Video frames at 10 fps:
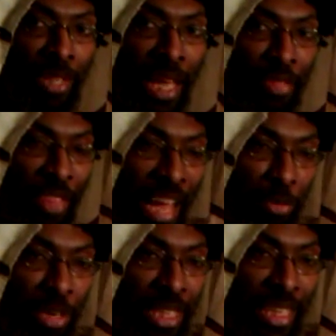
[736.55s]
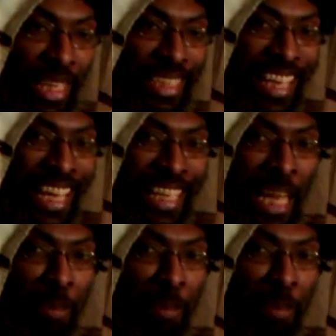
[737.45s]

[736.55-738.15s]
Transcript: And that right there is I and I